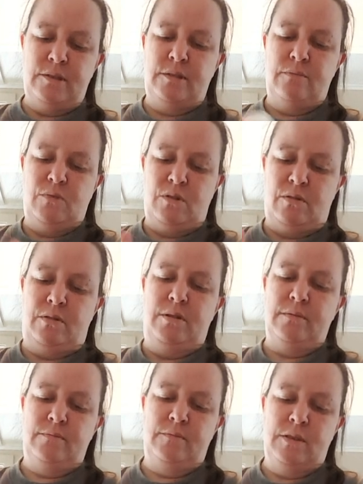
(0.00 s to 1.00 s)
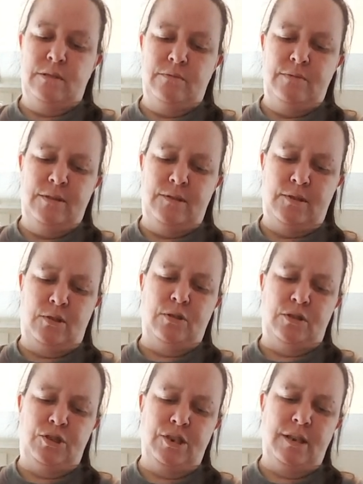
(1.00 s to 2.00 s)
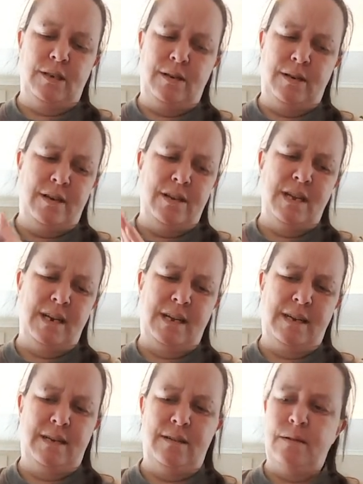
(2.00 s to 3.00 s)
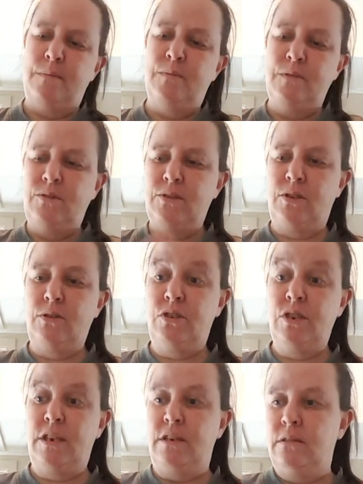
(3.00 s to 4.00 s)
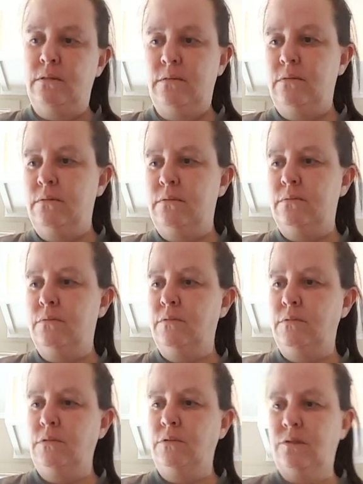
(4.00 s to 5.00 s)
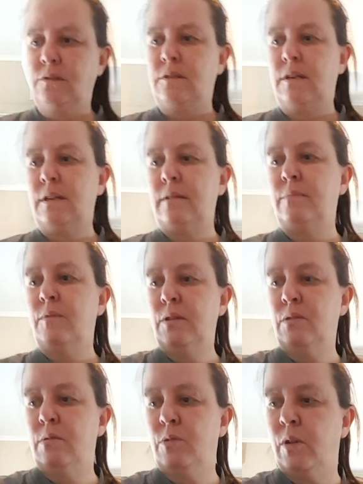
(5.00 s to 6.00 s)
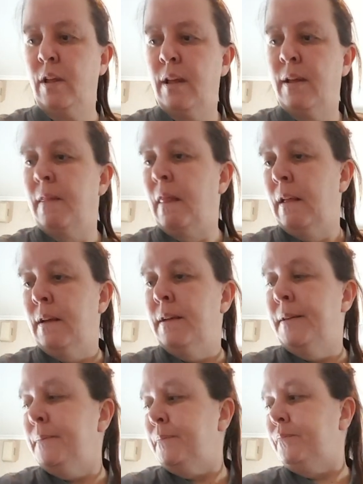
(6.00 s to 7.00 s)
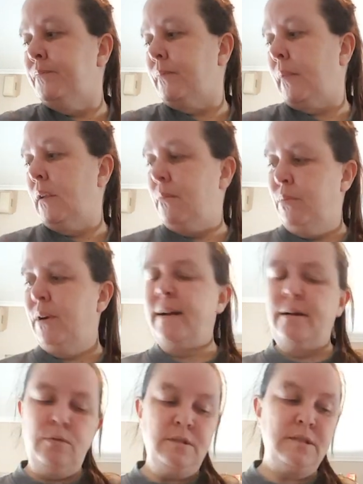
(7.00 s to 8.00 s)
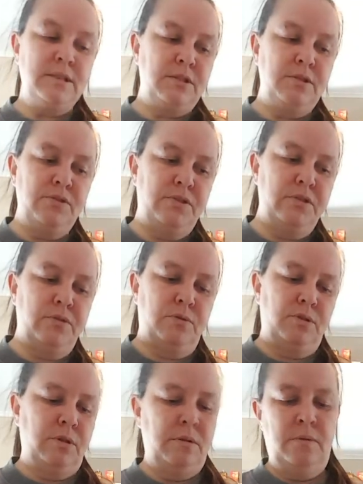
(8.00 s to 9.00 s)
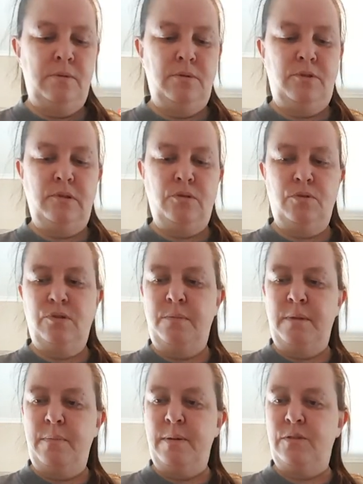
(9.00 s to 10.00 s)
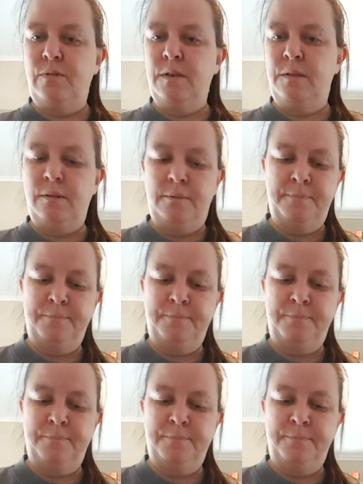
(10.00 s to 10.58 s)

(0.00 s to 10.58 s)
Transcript: on, well, you know, it's a cooked chicken, how are you going to cut it up? Well, it's a cooked chicken. You just cut it up like normal. But I always like to use scissors. Scissors are my best friend.